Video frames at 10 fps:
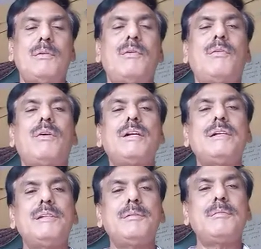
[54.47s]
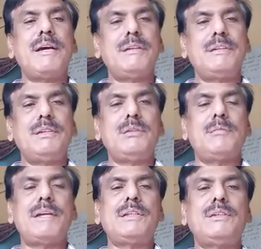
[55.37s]
what is magnitude?
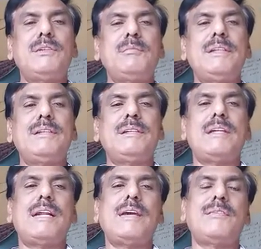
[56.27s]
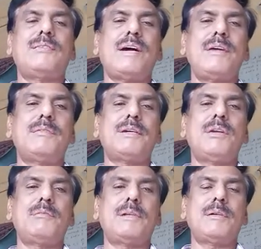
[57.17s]
Magnitude means like 5
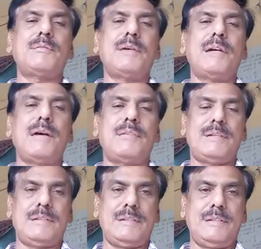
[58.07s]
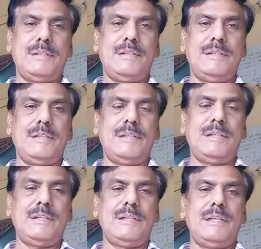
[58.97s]
kilometer per hour,
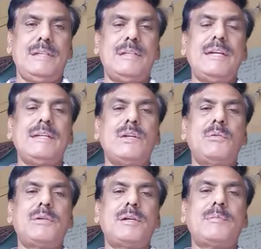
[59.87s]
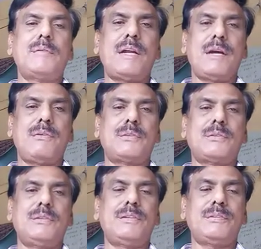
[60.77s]
10 kilometer per hour. So
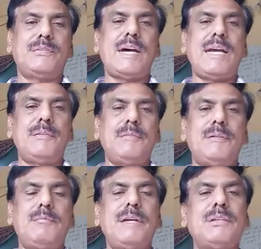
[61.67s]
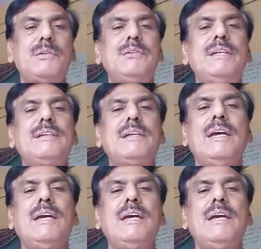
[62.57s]
this 5 magnitude is